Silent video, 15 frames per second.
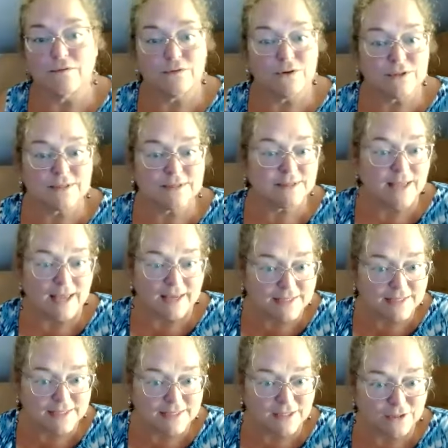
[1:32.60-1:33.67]
For
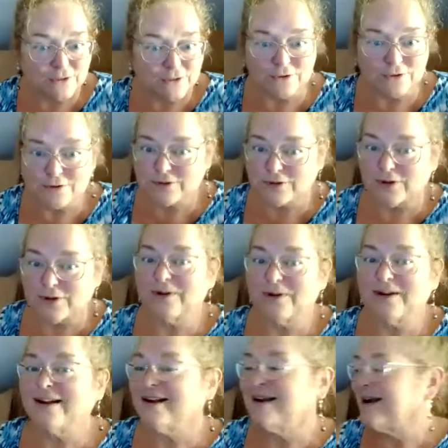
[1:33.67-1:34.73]
18 years. So
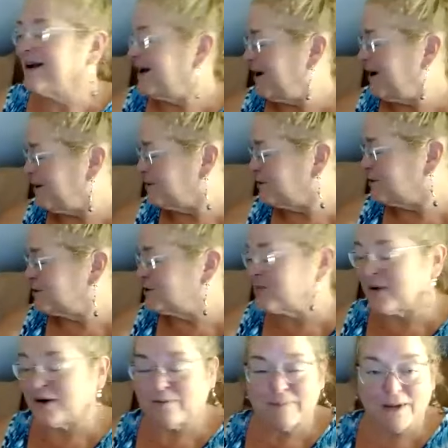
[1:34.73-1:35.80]
she's
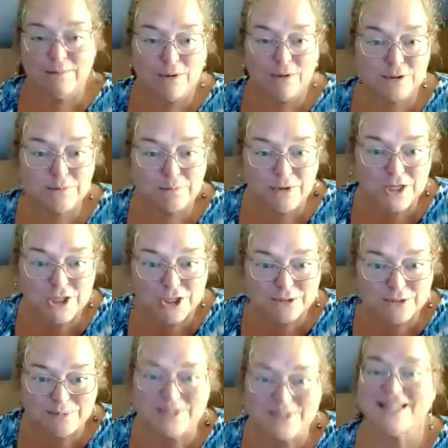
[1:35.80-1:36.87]
one of my most
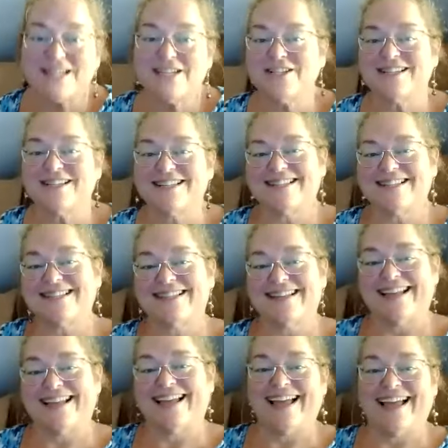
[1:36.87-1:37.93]
precious possessions.
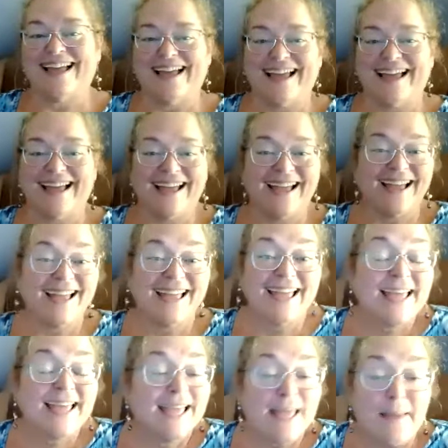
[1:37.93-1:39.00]

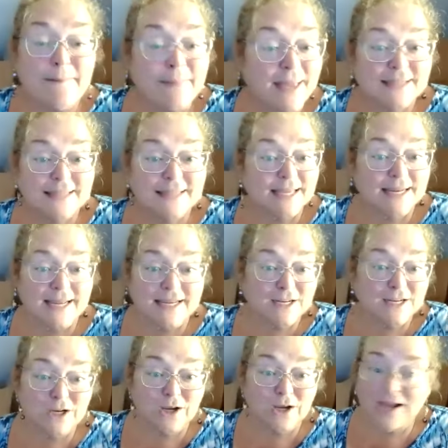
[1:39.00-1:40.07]
And back then I
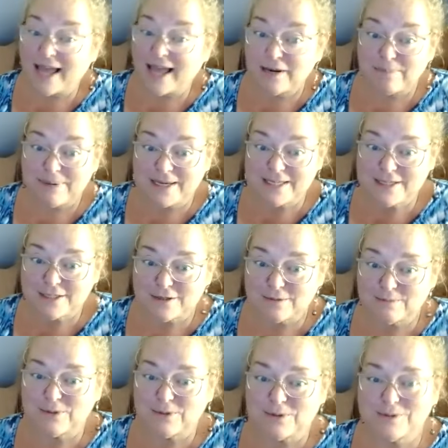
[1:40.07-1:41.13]
didn't know I had a Pisces
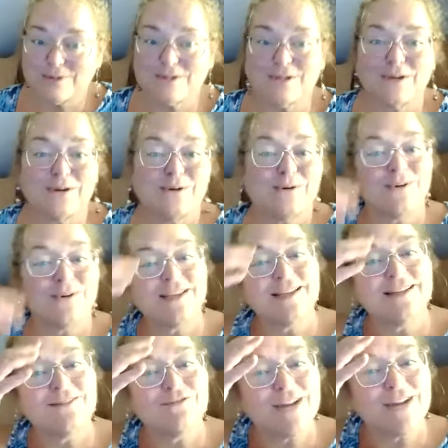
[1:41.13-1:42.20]
moon. So
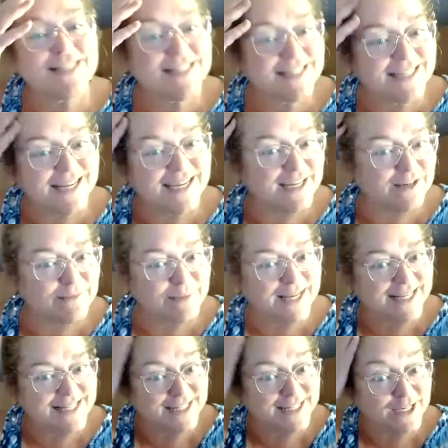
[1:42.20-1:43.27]
it resonated, but
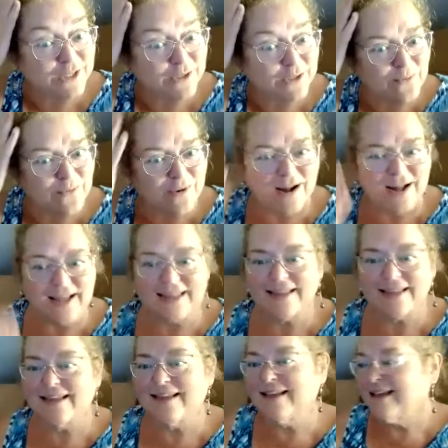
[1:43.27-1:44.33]
I didn't know why.
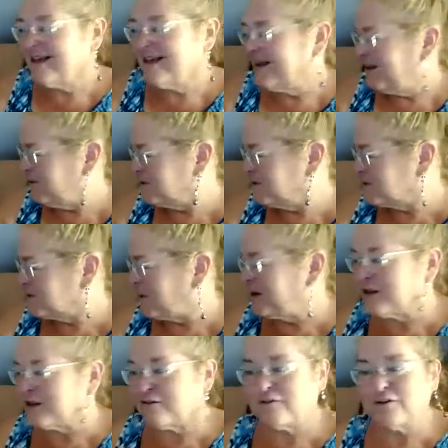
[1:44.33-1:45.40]
It was one
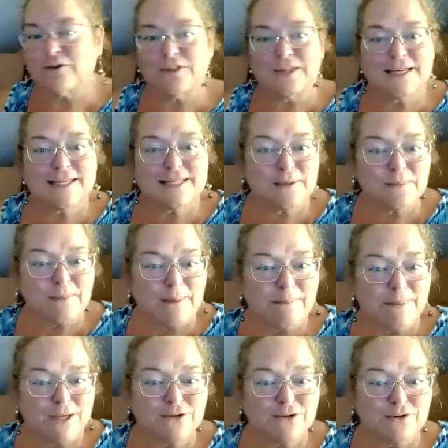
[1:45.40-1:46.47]
of the few things in my
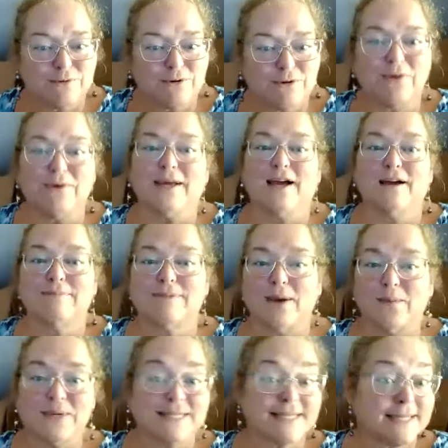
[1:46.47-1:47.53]
bedroom growing up
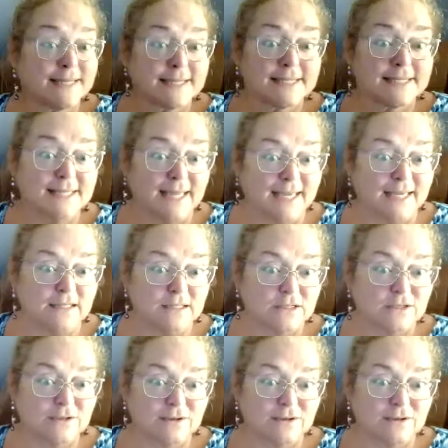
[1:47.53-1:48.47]
that wasn't a saint